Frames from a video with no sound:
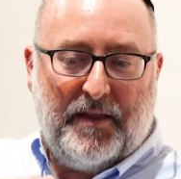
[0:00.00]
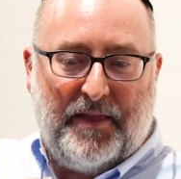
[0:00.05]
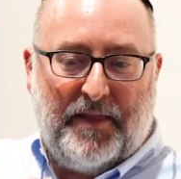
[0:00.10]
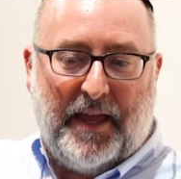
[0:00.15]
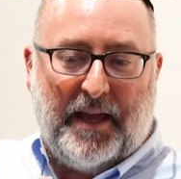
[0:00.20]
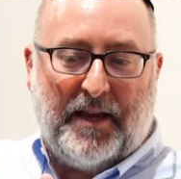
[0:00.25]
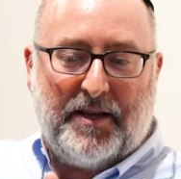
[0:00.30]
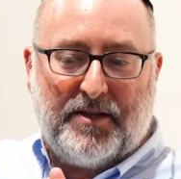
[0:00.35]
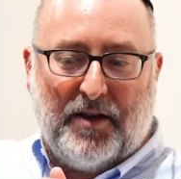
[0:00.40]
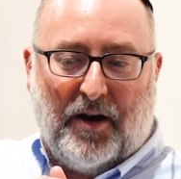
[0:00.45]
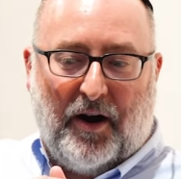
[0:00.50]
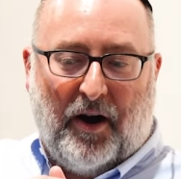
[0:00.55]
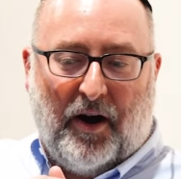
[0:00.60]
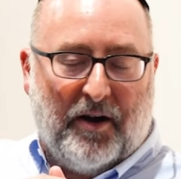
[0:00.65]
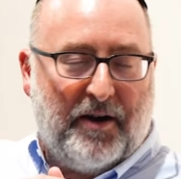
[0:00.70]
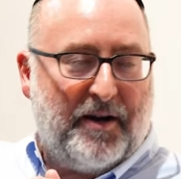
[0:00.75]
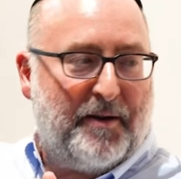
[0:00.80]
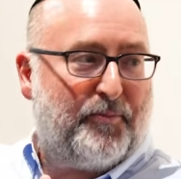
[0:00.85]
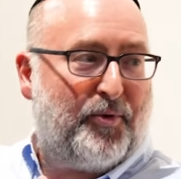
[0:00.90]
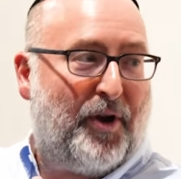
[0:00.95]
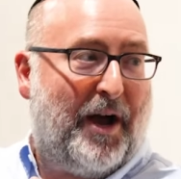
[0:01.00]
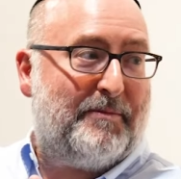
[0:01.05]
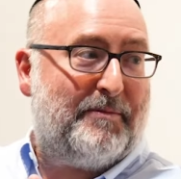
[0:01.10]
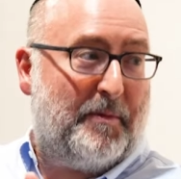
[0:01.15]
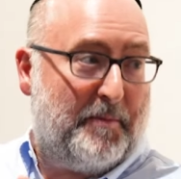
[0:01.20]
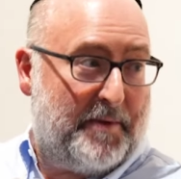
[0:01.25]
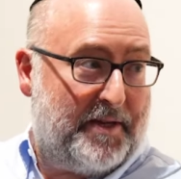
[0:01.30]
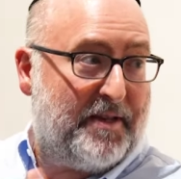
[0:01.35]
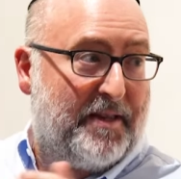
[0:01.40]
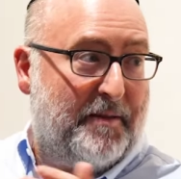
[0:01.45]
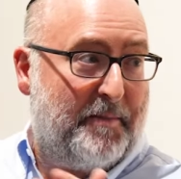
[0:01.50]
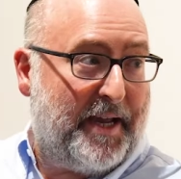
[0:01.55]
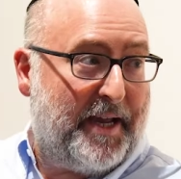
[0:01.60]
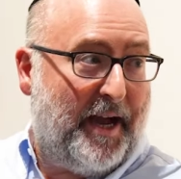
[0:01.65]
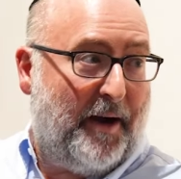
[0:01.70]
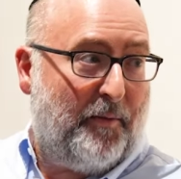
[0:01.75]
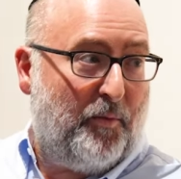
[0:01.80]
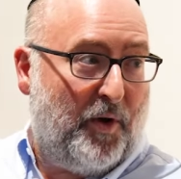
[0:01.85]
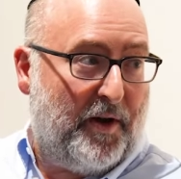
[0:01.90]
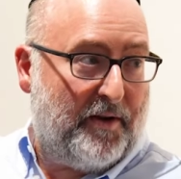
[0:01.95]
things aren't a problem until they
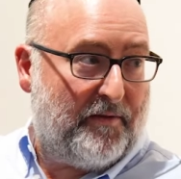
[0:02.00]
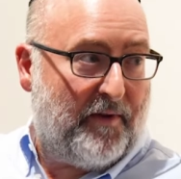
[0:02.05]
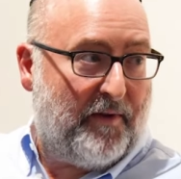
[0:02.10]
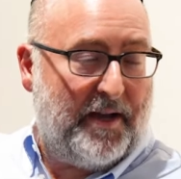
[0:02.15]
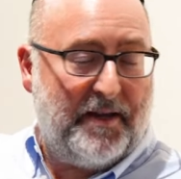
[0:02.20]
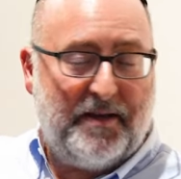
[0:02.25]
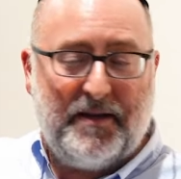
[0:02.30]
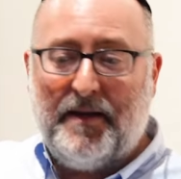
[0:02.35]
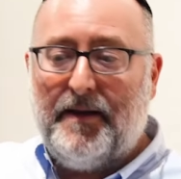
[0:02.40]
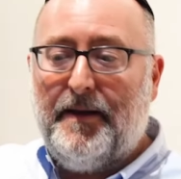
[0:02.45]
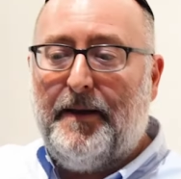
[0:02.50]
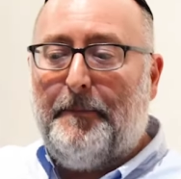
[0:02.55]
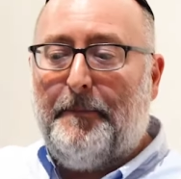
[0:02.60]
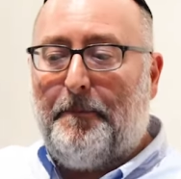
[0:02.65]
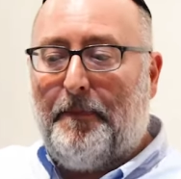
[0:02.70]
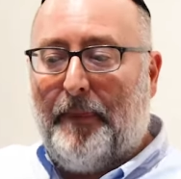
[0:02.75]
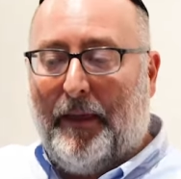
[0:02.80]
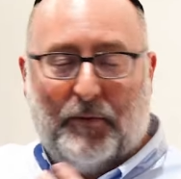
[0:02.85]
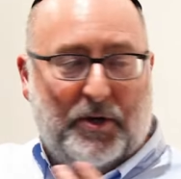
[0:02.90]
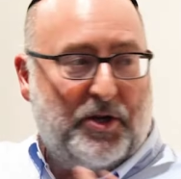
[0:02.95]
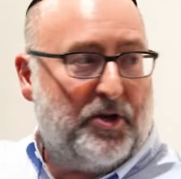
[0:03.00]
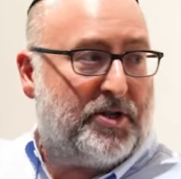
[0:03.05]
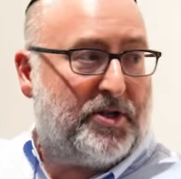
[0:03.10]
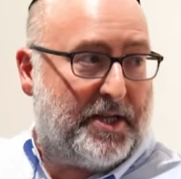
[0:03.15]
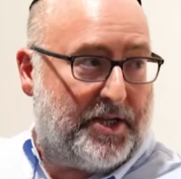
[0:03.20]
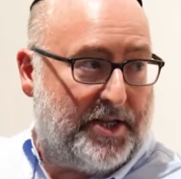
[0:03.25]
become one, right? And what you're